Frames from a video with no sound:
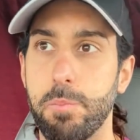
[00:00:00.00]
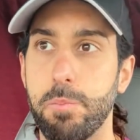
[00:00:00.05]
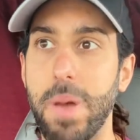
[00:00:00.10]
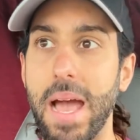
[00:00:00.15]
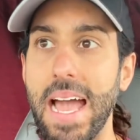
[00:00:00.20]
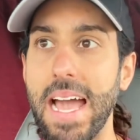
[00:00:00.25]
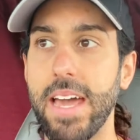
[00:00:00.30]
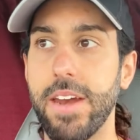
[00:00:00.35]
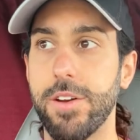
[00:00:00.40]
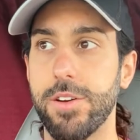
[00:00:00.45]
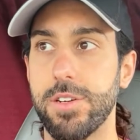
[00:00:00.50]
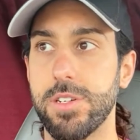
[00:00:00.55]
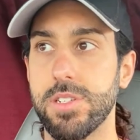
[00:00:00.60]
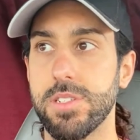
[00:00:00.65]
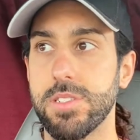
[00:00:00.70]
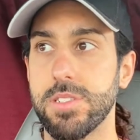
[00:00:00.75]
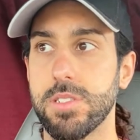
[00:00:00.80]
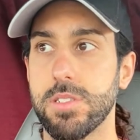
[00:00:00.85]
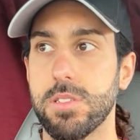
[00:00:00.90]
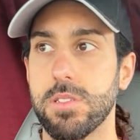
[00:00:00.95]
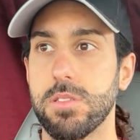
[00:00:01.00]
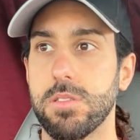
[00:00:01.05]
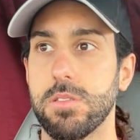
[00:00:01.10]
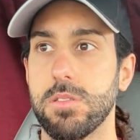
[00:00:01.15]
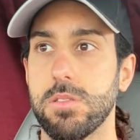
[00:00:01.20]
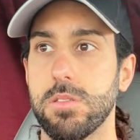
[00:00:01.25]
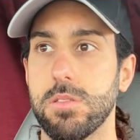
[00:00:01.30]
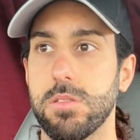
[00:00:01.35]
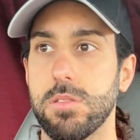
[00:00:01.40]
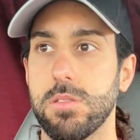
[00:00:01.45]
patterns
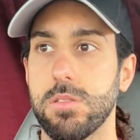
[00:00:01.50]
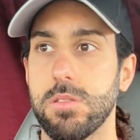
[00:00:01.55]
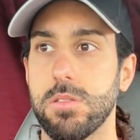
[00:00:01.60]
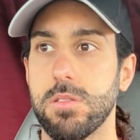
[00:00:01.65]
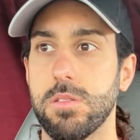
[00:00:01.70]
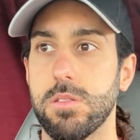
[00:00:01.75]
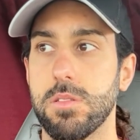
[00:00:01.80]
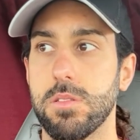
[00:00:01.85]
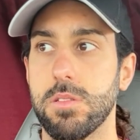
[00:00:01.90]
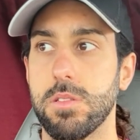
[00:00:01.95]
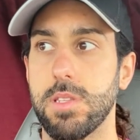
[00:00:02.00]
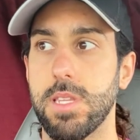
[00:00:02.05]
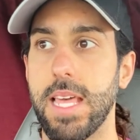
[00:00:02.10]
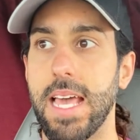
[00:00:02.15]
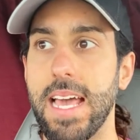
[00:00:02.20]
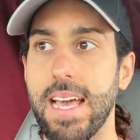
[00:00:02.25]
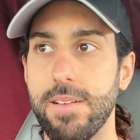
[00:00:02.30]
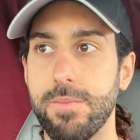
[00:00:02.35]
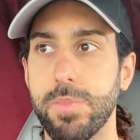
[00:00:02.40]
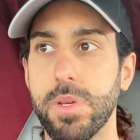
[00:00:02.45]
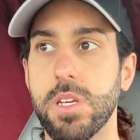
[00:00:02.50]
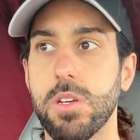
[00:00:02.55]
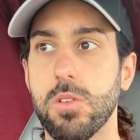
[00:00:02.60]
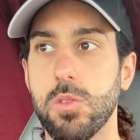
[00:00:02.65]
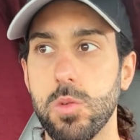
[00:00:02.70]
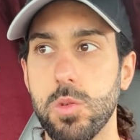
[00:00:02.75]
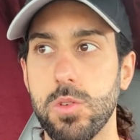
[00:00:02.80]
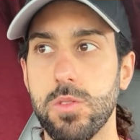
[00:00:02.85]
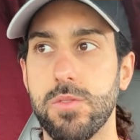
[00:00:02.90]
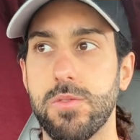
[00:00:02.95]
that have been
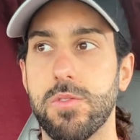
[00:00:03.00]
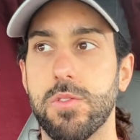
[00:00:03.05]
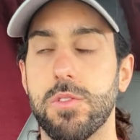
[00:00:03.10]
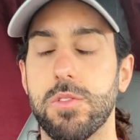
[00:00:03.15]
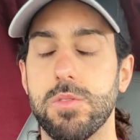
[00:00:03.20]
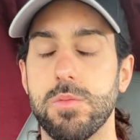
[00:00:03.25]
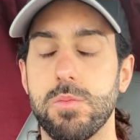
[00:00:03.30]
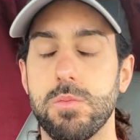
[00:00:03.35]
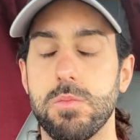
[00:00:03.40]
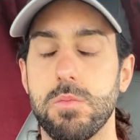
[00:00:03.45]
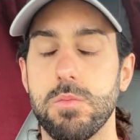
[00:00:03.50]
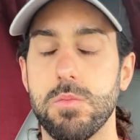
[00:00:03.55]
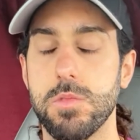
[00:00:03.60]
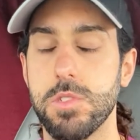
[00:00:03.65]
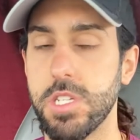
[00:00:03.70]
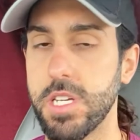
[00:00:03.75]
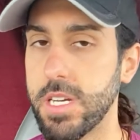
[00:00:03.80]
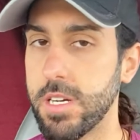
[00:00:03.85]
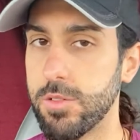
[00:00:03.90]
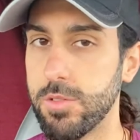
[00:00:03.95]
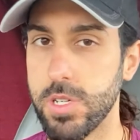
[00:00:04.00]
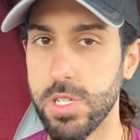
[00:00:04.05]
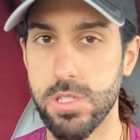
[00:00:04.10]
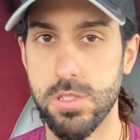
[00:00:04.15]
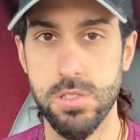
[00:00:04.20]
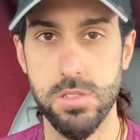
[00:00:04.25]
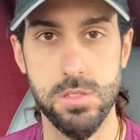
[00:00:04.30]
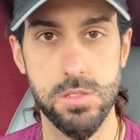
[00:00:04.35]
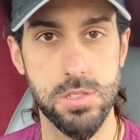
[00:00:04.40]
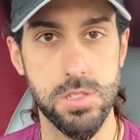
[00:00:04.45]
going on for
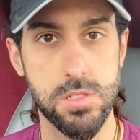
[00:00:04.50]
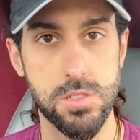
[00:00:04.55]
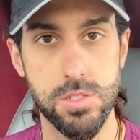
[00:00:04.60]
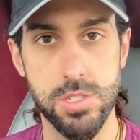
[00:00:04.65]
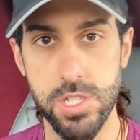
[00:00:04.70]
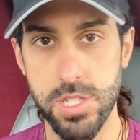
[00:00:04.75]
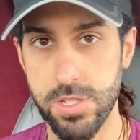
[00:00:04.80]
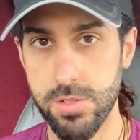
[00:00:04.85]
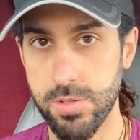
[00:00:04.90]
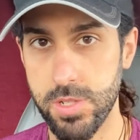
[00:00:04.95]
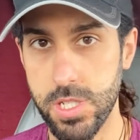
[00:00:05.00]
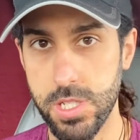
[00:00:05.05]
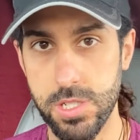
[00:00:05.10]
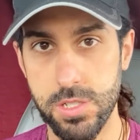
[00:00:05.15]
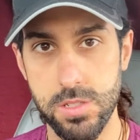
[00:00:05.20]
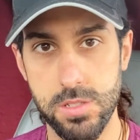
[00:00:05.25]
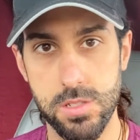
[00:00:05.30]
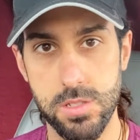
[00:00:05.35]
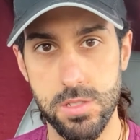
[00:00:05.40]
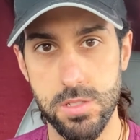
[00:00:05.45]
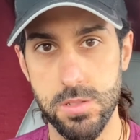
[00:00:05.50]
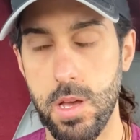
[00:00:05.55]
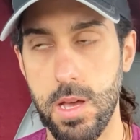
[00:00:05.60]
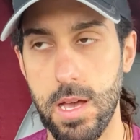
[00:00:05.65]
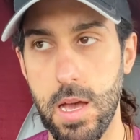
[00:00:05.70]
generations and generations.